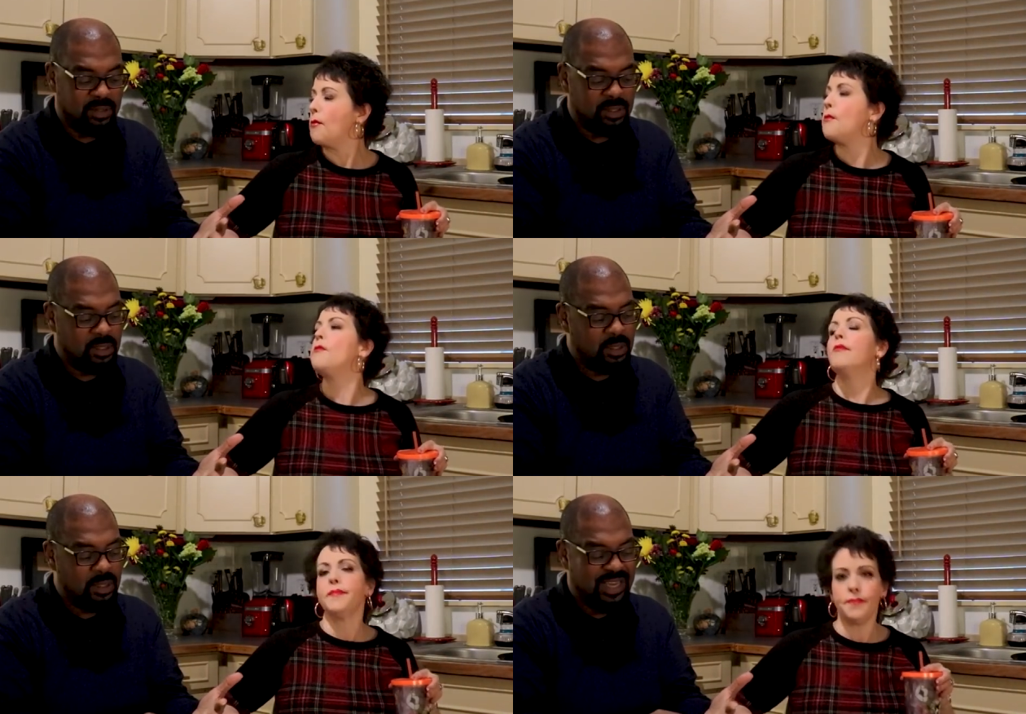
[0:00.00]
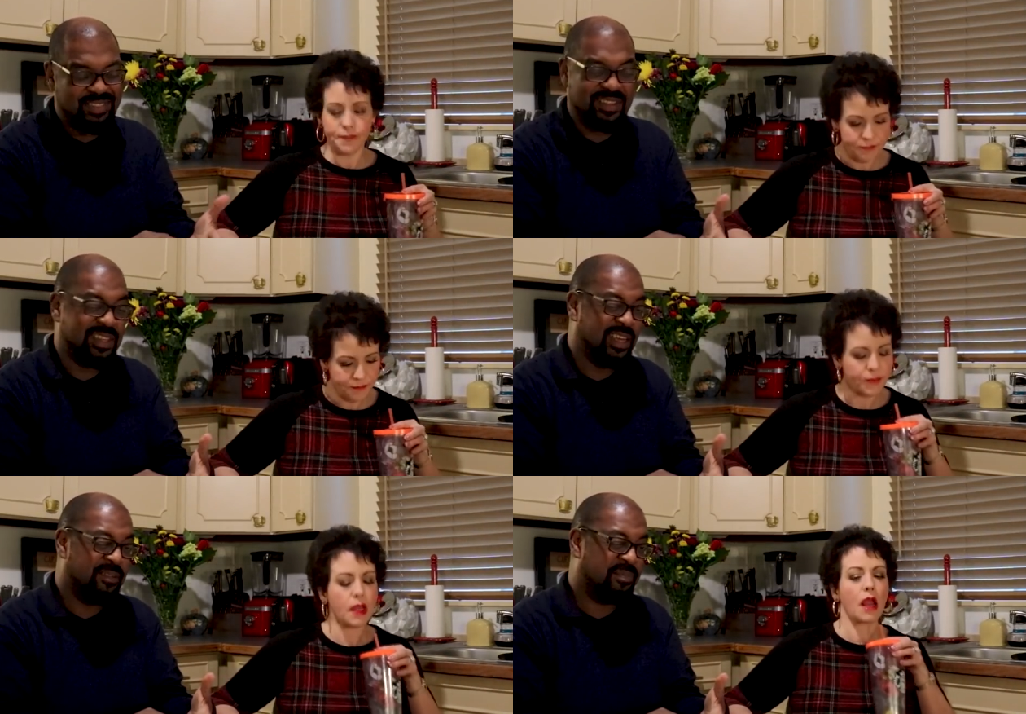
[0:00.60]
Speaker 1: a. I
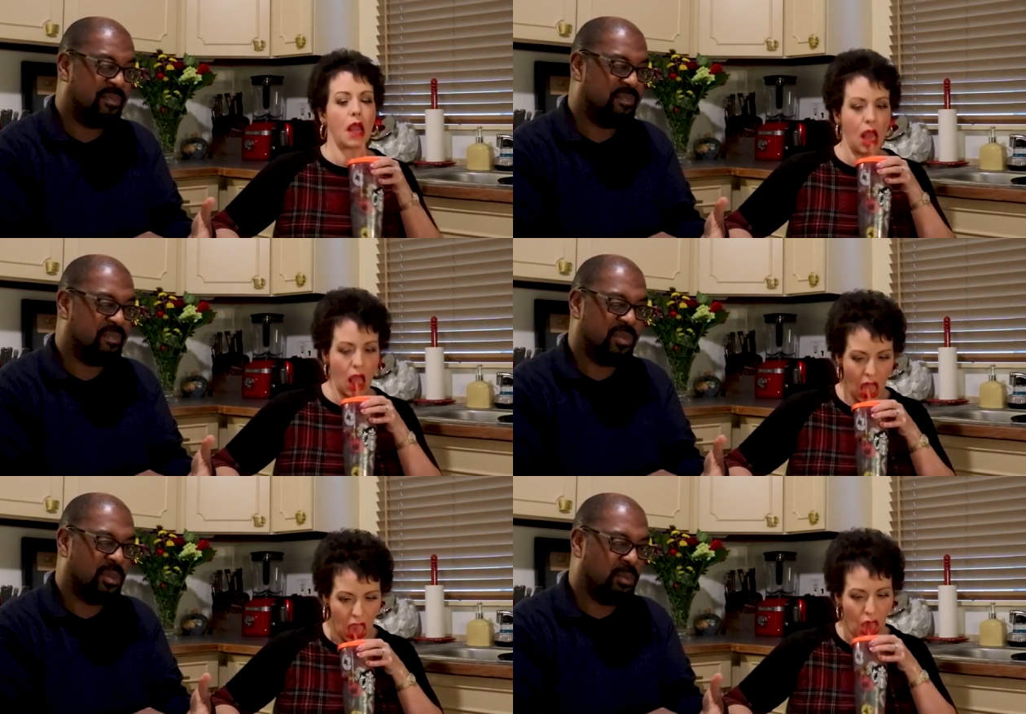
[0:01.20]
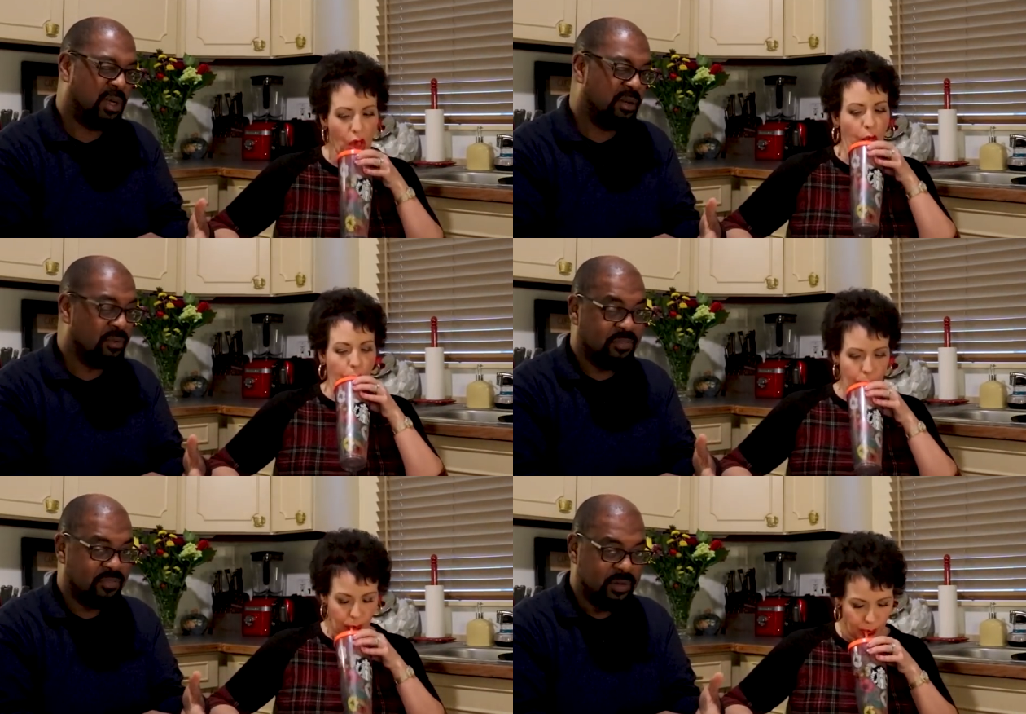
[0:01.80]
think they have three
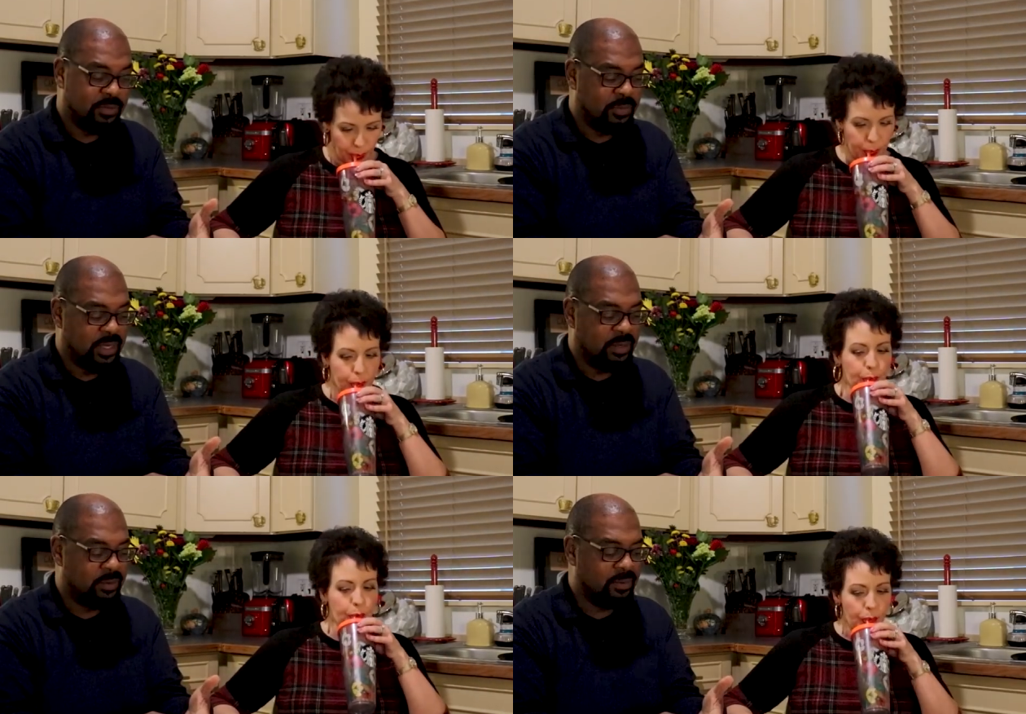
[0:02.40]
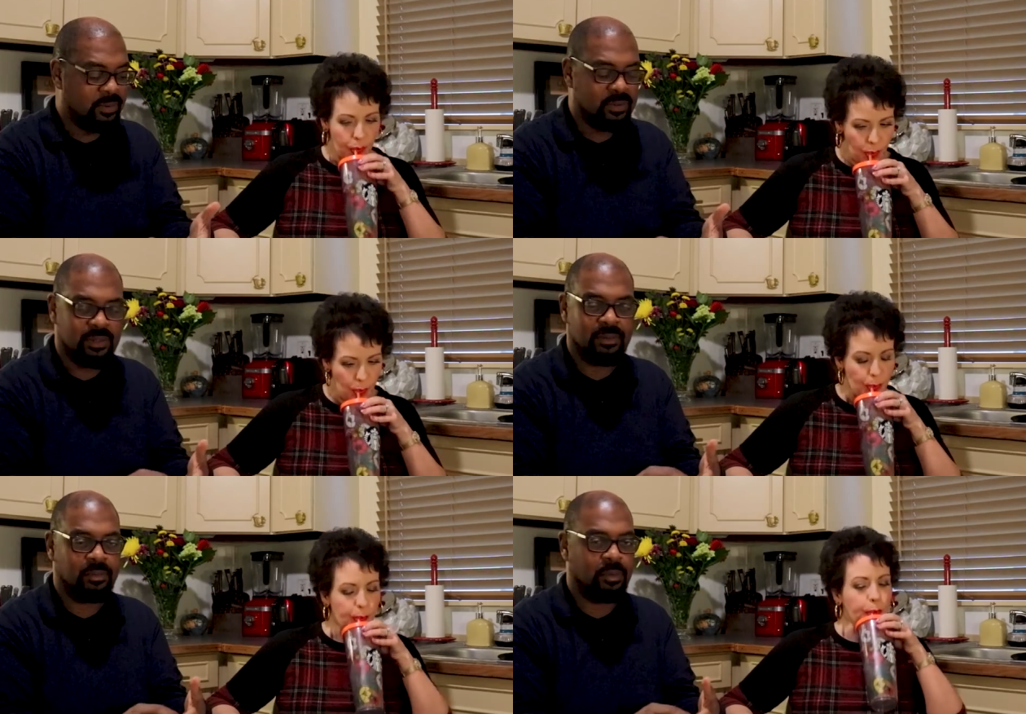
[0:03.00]

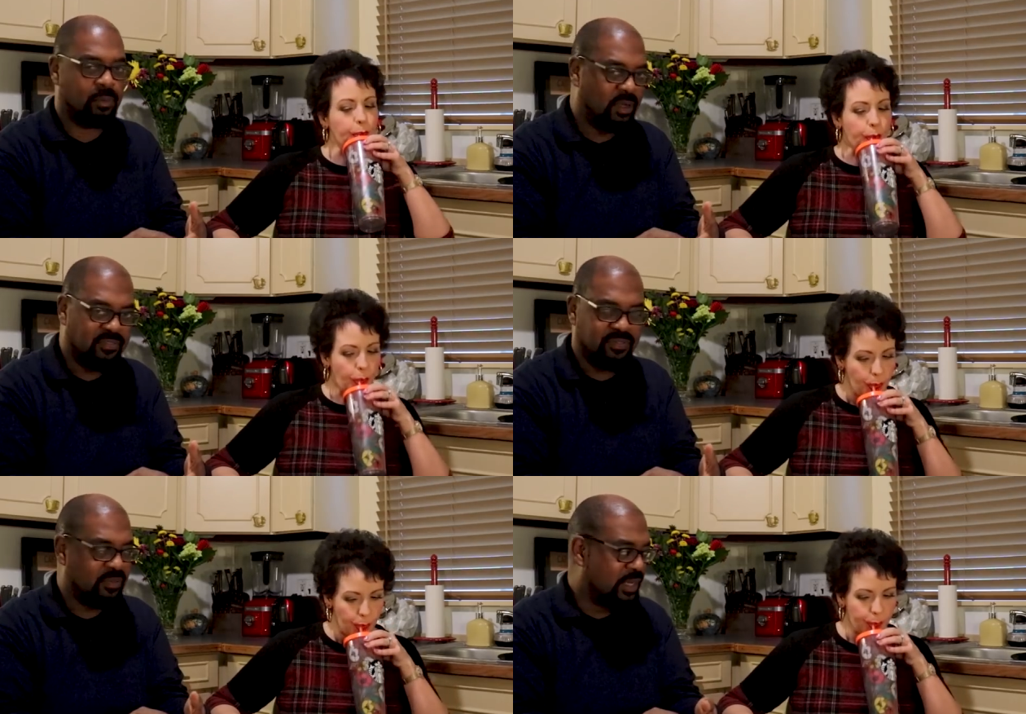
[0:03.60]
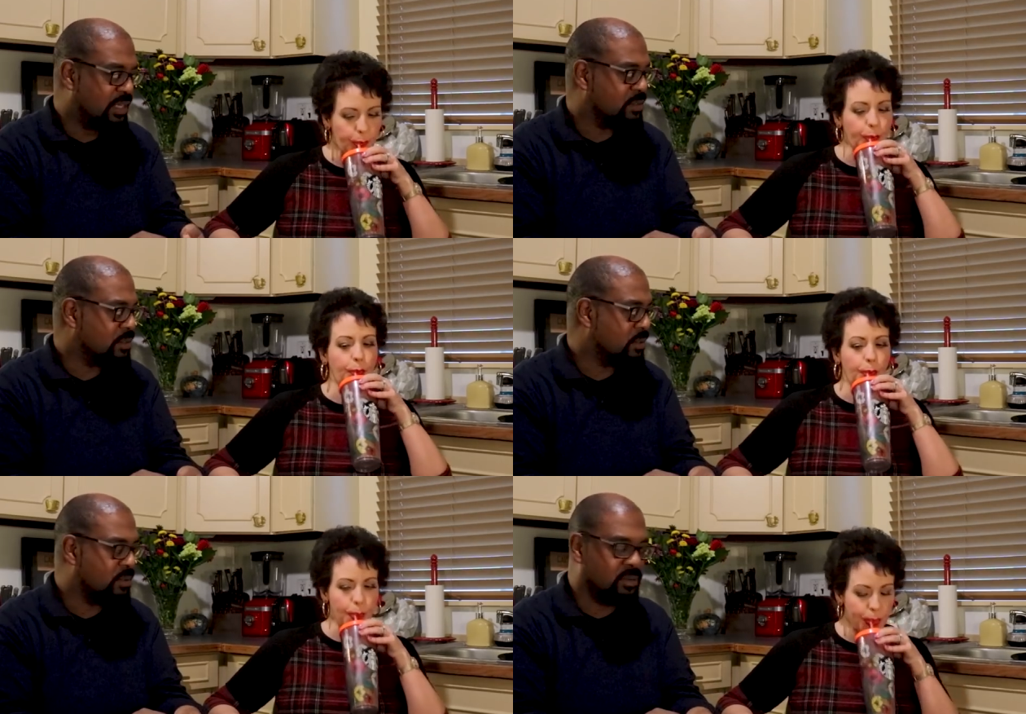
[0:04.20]
refrigerators and three
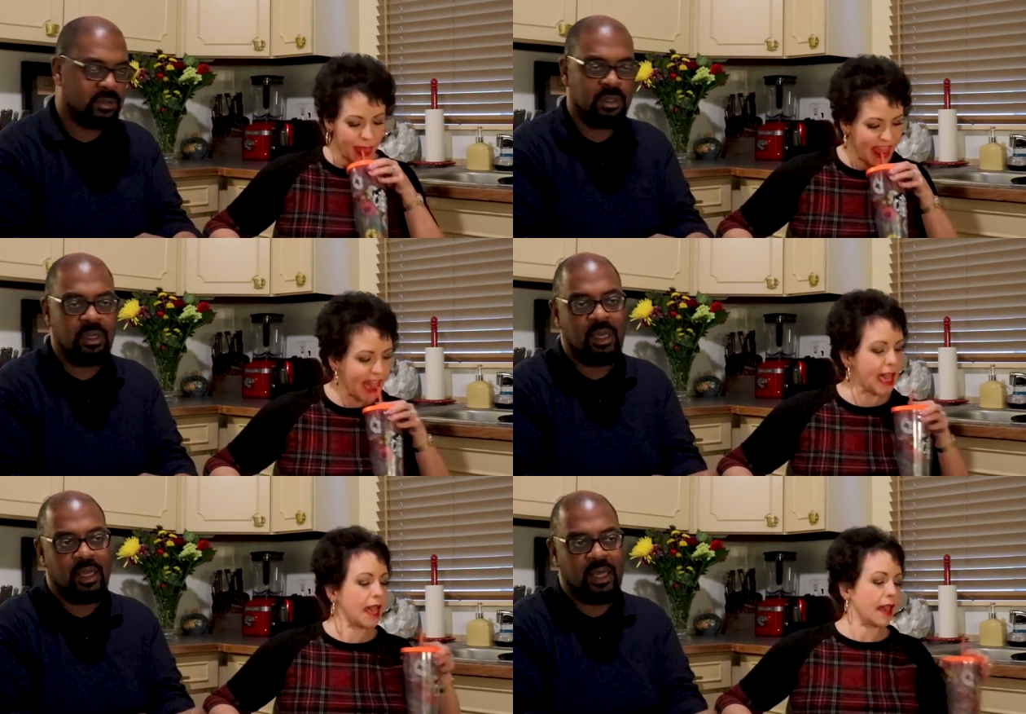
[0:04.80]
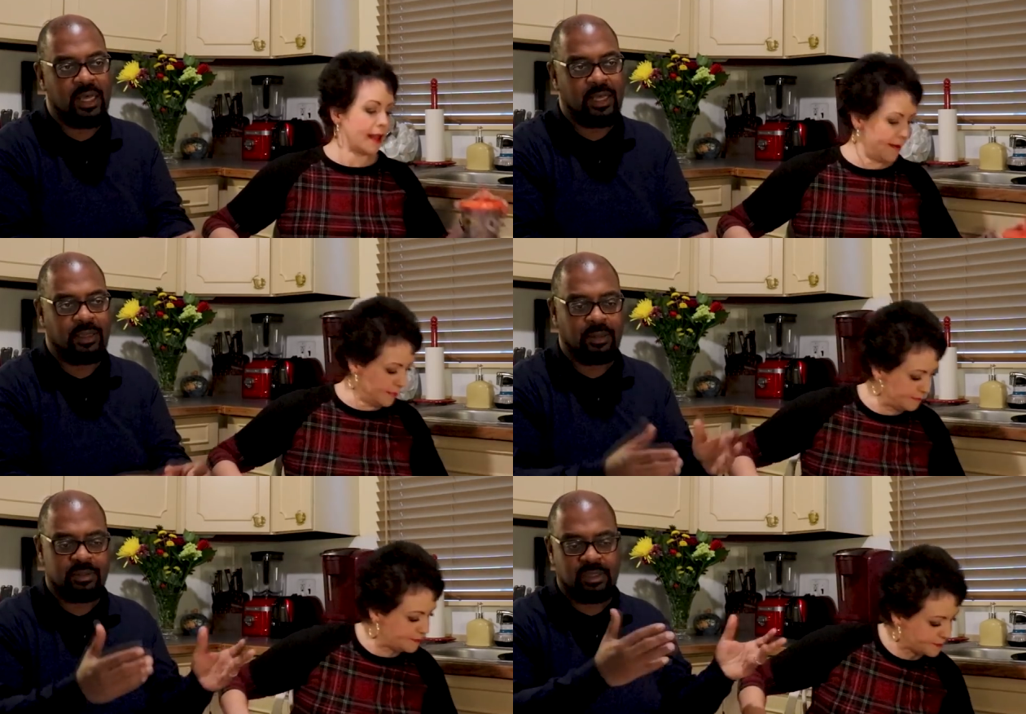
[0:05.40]
freezers. Uh,
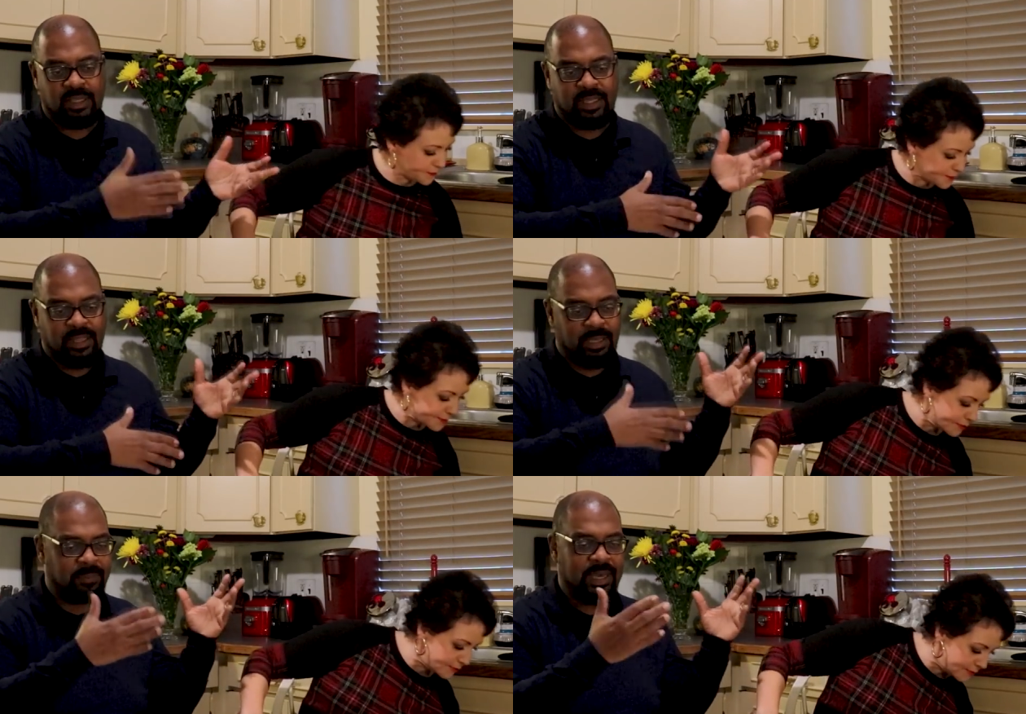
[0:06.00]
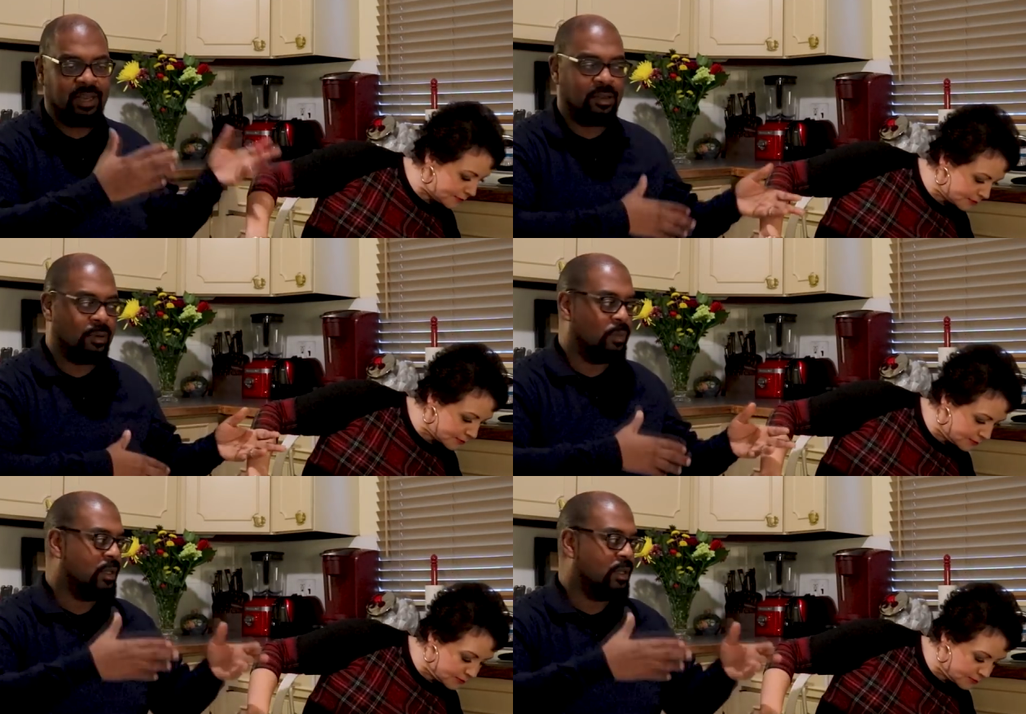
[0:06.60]
you know, so they, they buy a new